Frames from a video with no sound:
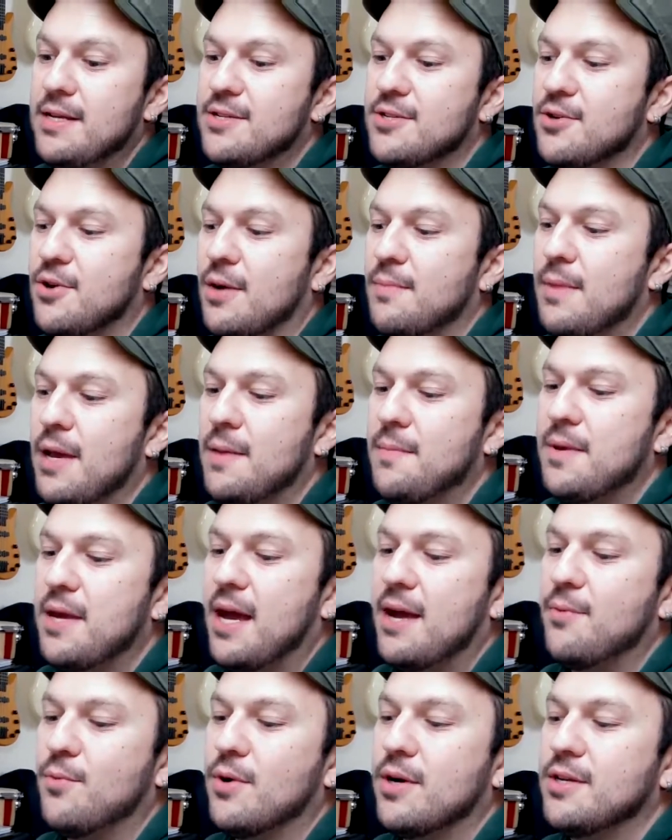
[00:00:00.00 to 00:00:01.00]
so maybe
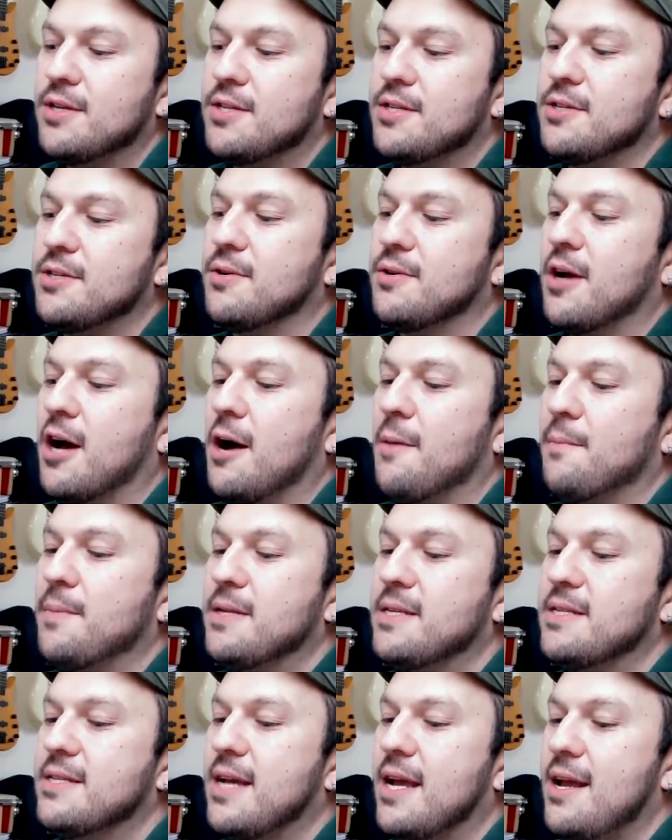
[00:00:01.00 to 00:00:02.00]
I want to
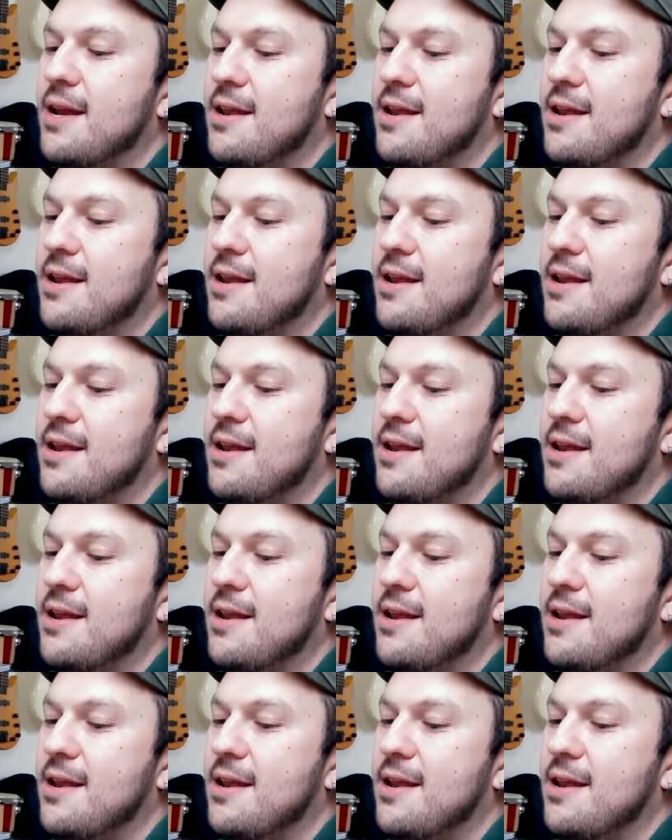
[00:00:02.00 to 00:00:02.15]
compensate